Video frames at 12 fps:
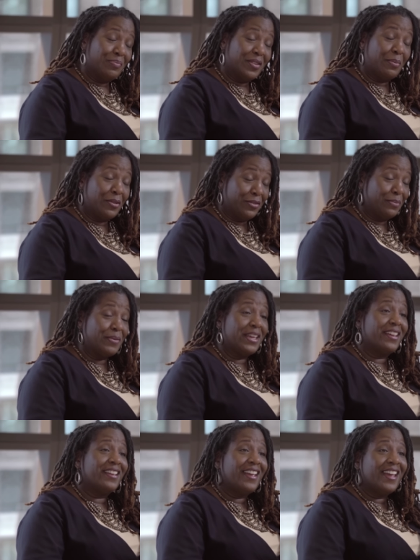supposed to
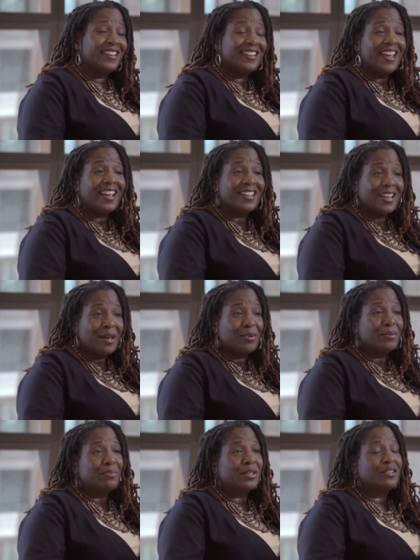be an
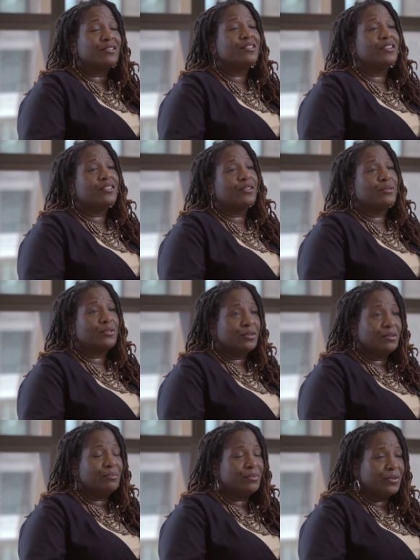economic, political, and
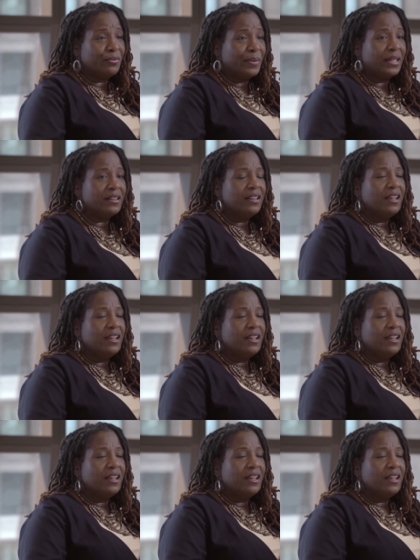social movement.